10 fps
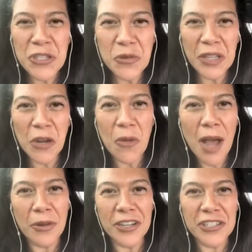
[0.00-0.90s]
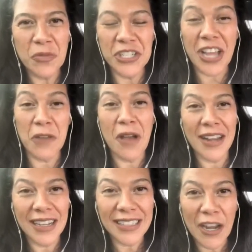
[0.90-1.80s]
with Julia Roberts, which
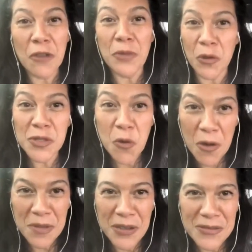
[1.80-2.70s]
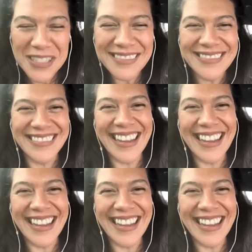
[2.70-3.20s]
ironically are both Scorpios.